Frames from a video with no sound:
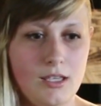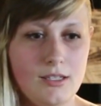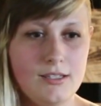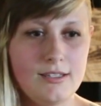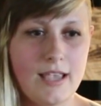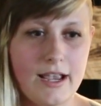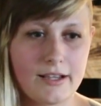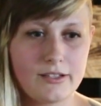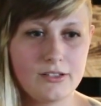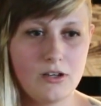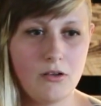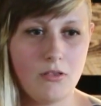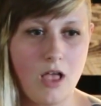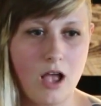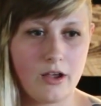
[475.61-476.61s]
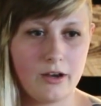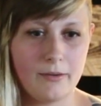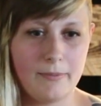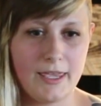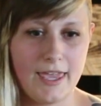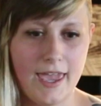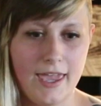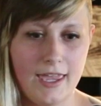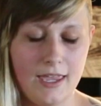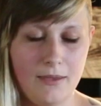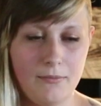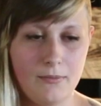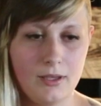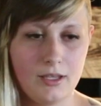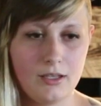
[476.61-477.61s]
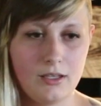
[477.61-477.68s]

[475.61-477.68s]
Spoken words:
sex no longer became